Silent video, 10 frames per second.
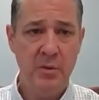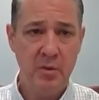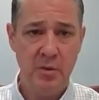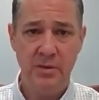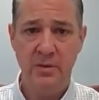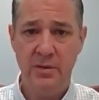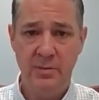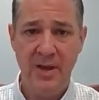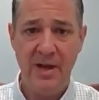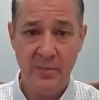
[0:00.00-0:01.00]
good uh,
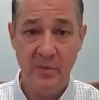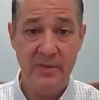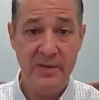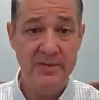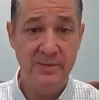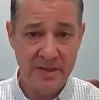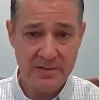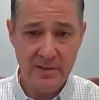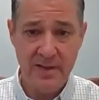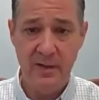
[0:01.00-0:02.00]
body movement,
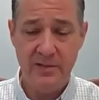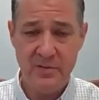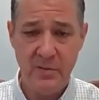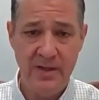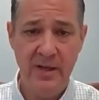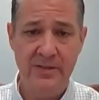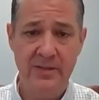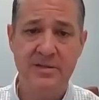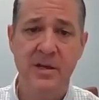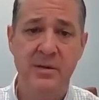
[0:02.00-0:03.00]
muscle health, joint health, et
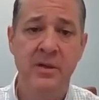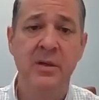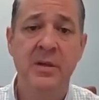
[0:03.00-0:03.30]
cetera.